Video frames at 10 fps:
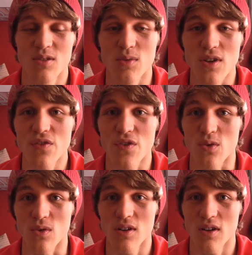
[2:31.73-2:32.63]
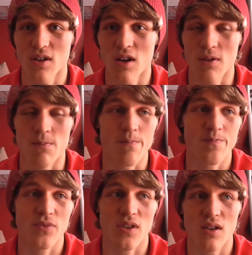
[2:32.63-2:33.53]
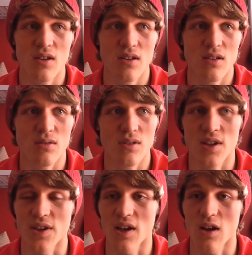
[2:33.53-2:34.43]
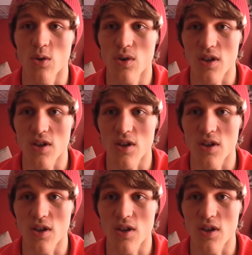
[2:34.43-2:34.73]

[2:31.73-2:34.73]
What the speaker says: When he fought Canelo,